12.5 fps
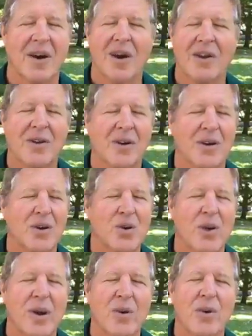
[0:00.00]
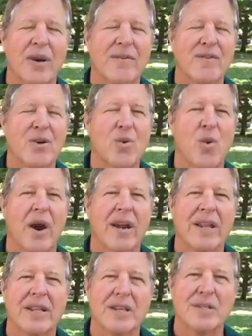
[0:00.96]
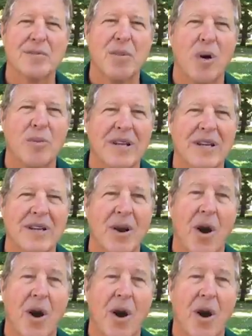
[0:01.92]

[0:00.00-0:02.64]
or you can create whatever you want at this moment.